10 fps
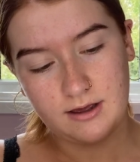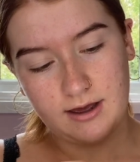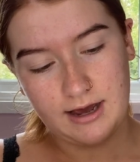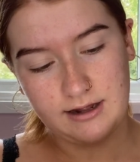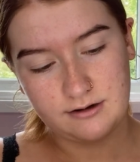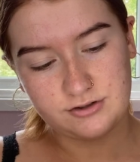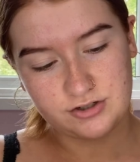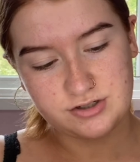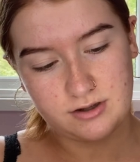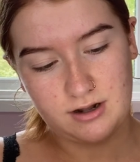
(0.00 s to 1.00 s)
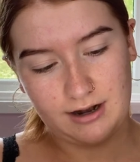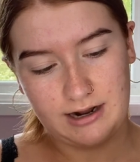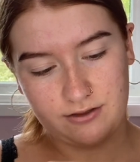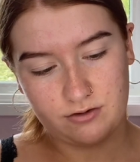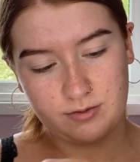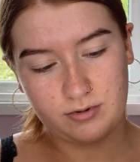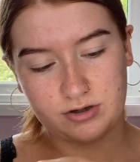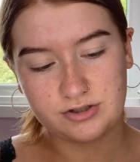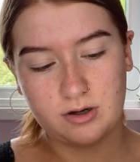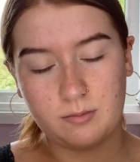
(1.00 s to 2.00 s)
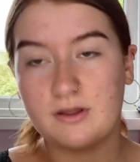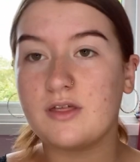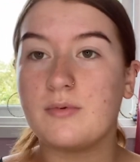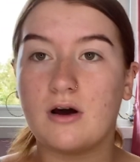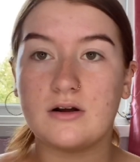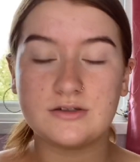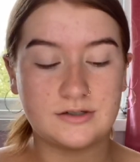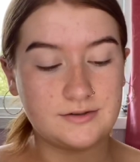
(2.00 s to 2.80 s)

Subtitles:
and just lather the brush up with the product.